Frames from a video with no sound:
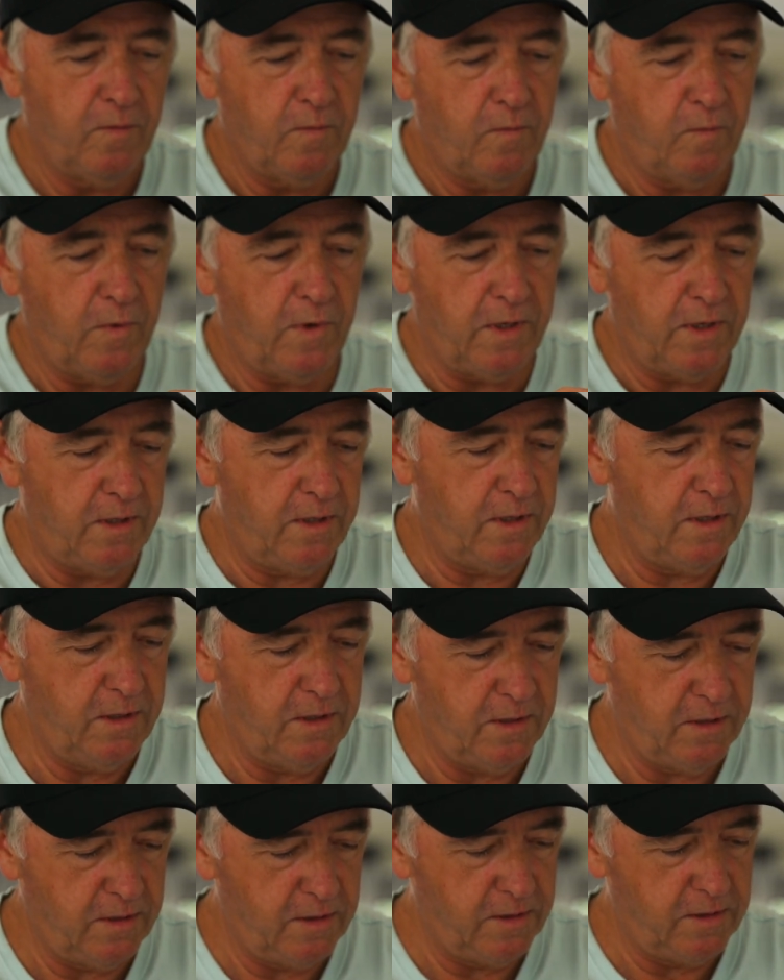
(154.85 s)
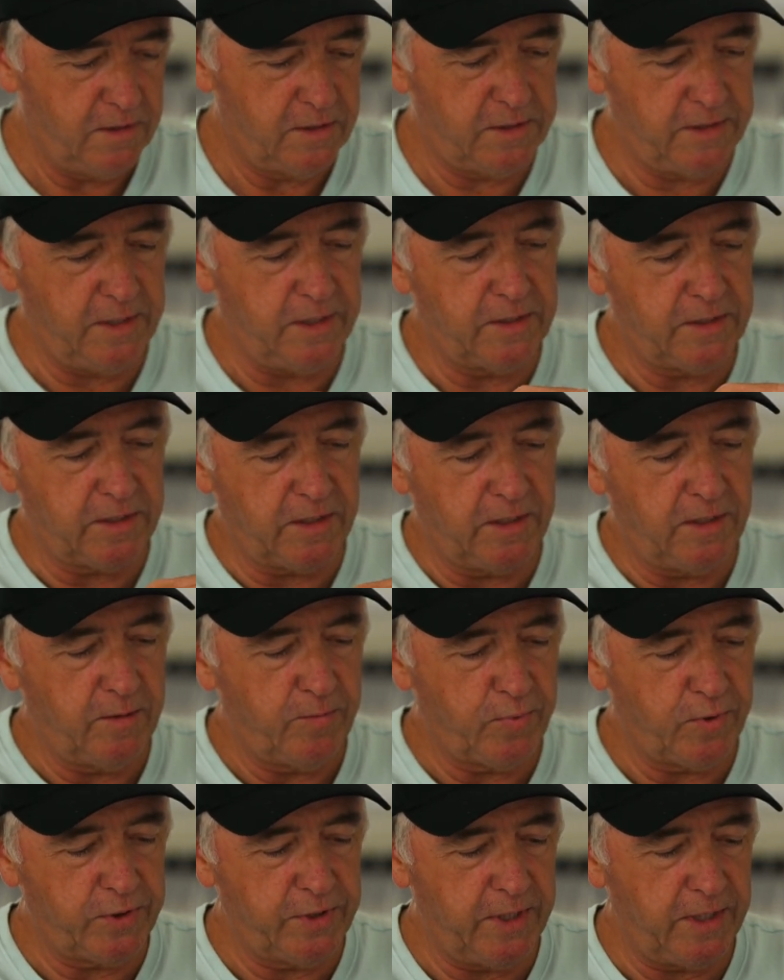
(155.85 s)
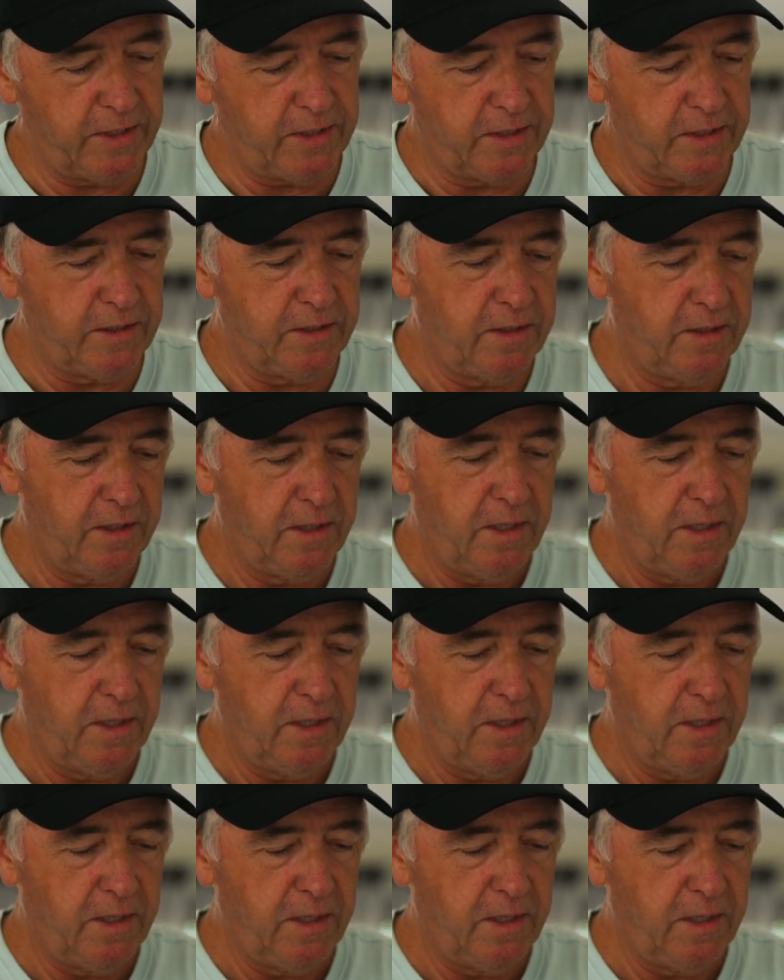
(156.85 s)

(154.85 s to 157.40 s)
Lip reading: One sensor protected.